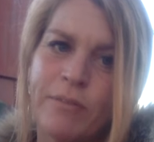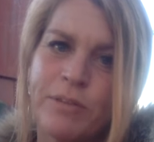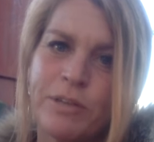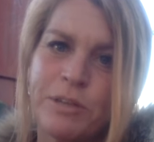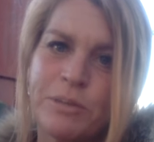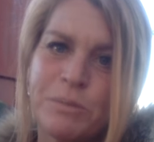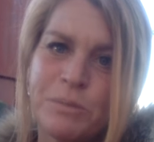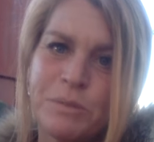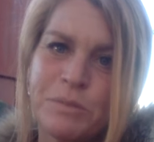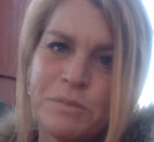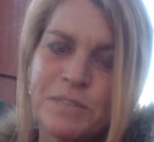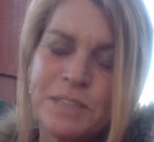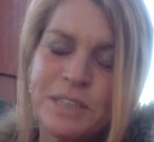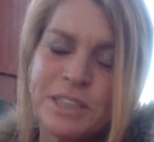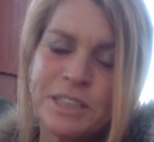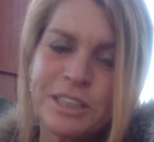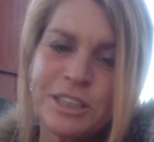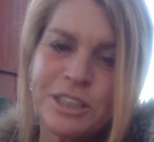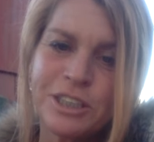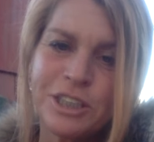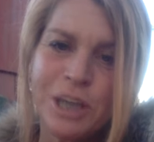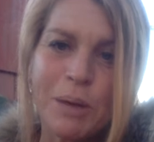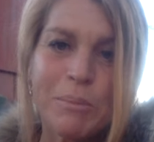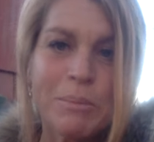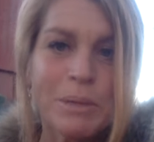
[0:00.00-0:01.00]
When it moves into
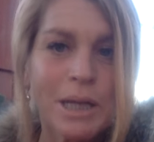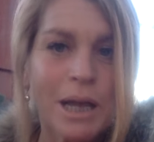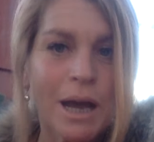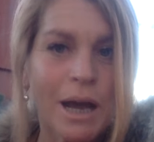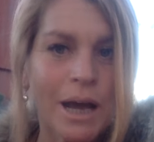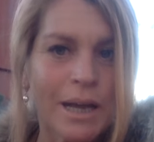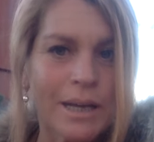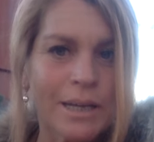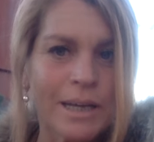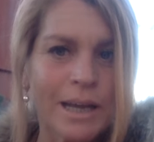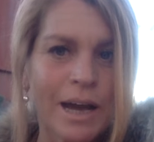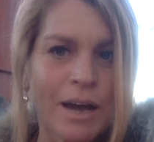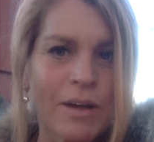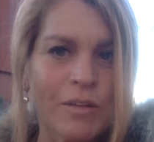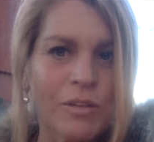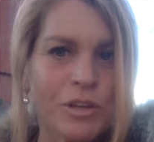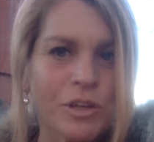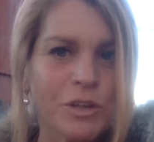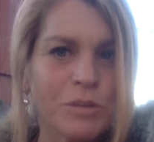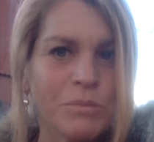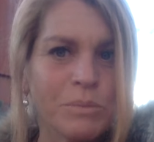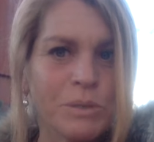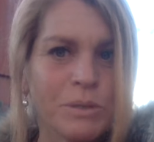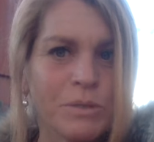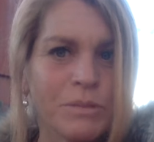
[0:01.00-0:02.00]
Gemini, now the
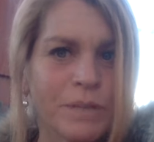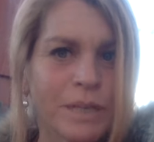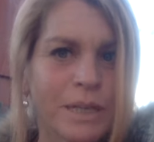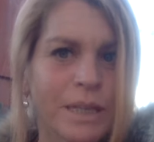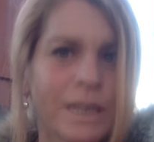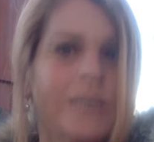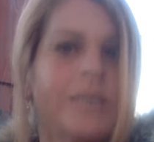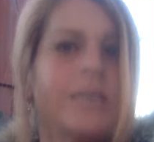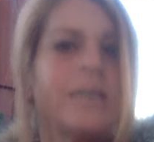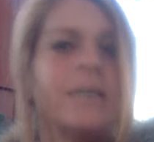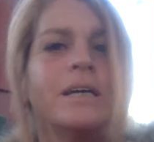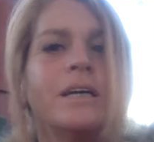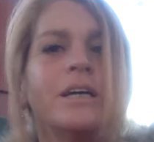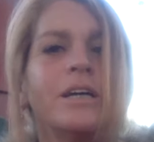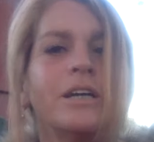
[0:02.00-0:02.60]
community